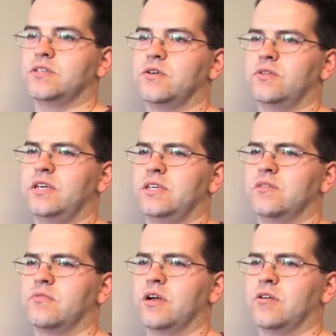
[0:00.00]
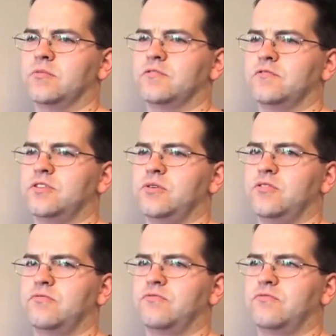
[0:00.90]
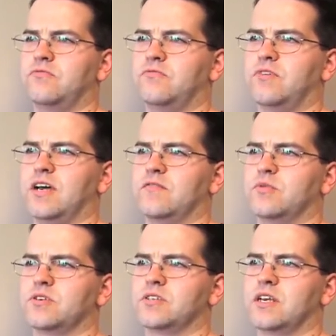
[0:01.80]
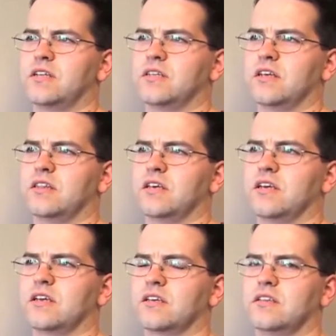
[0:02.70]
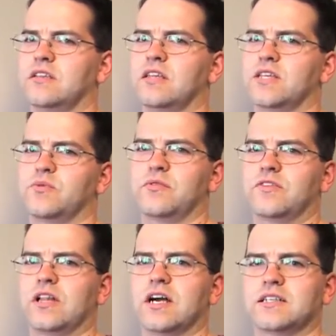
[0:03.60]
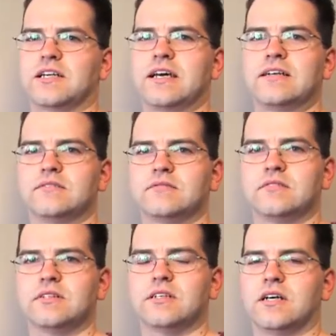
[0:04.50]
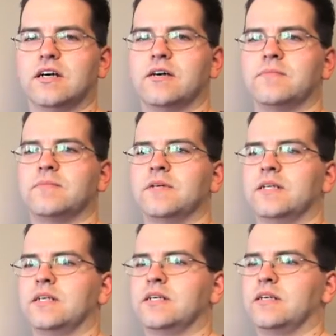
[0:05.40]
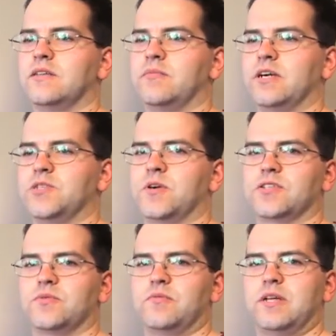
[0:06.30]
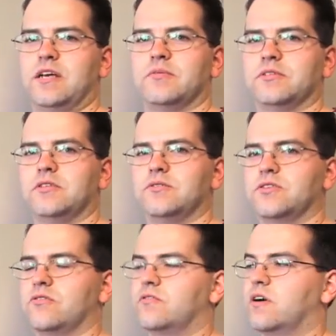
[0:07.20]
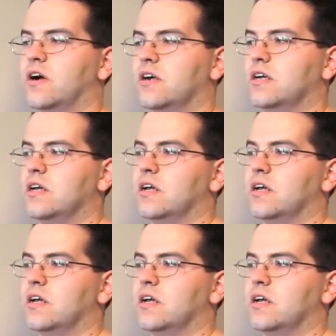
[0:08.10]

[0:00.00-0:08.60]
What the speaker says: It's only in the realm of 2 to 5%, I think. That's what we've clocked it at. The benchmarks that we've been able to do so far,